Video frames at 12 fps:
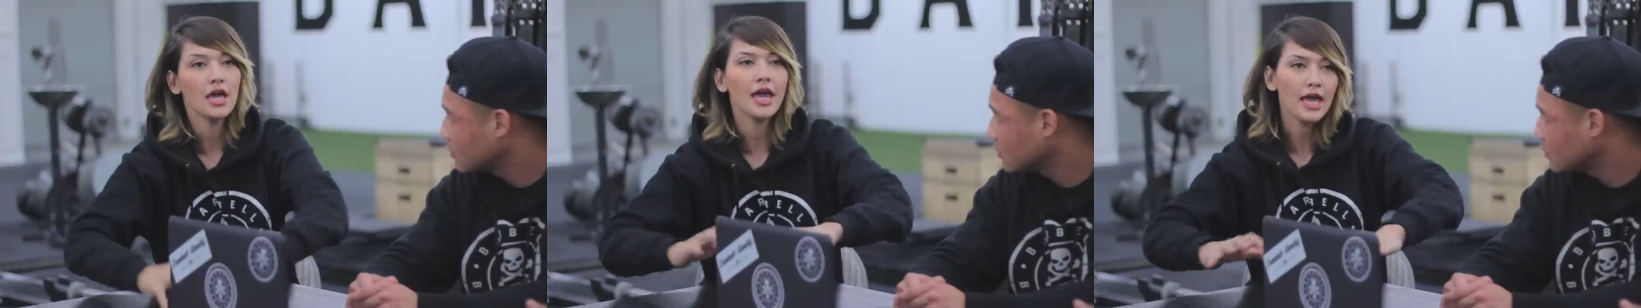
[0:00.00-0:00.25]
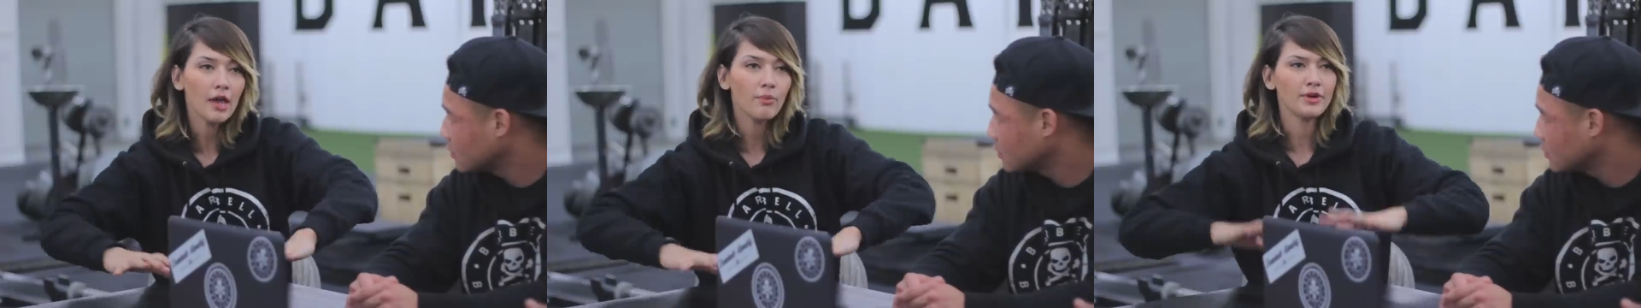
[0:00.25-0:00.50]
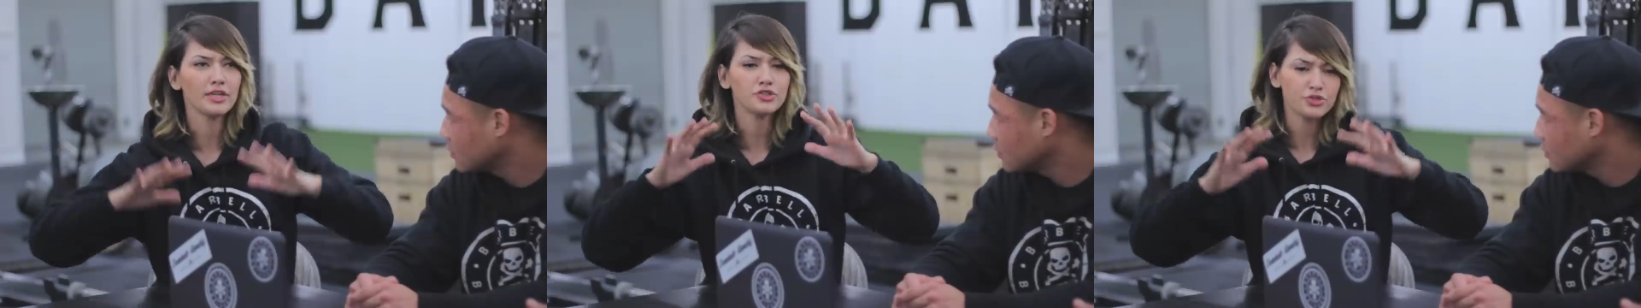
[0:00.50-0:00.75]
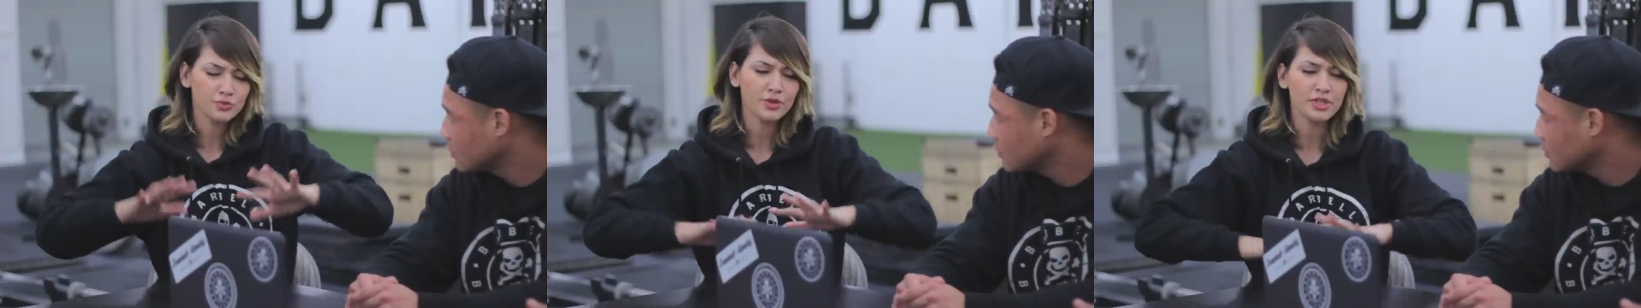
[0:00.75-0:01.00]
Speaker 1: hey, when I
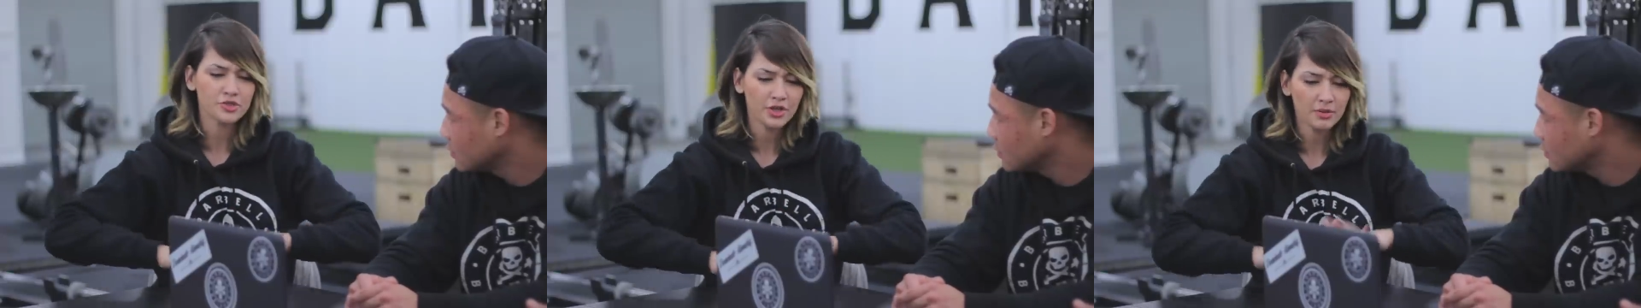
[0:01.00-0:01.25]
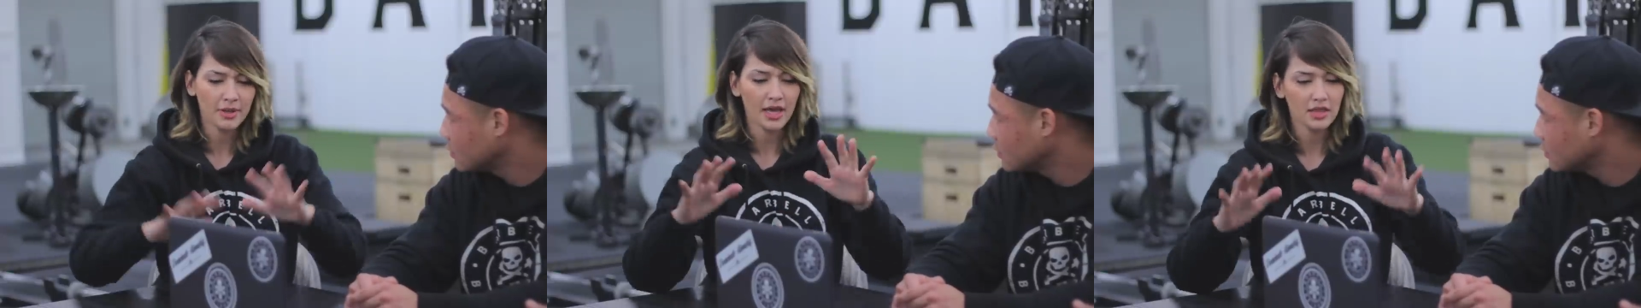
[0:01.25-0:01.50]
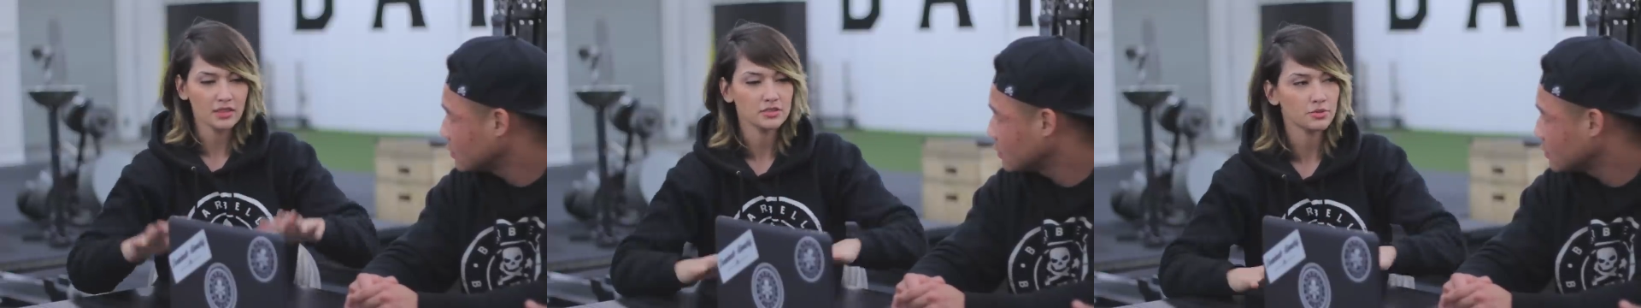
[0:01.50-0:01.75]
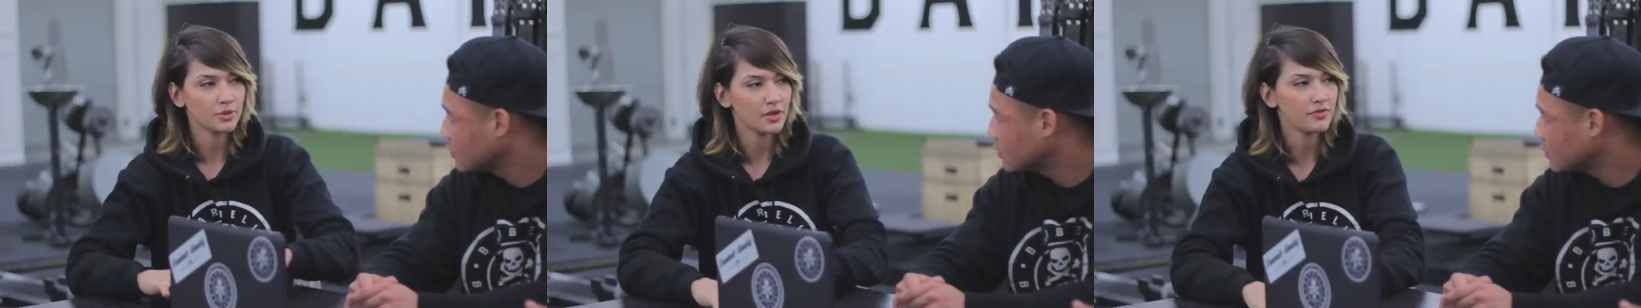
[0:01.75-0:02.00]
when I train my
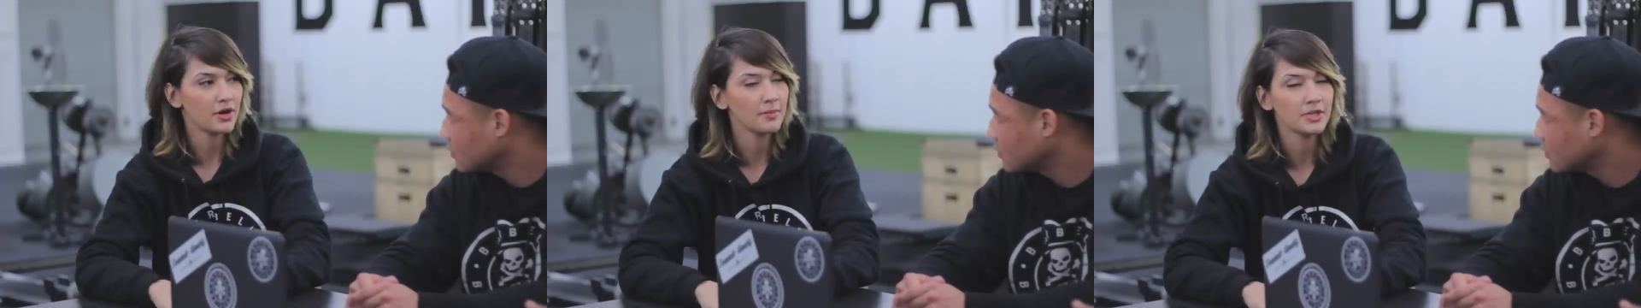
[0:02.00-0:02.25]
athletes or whatever,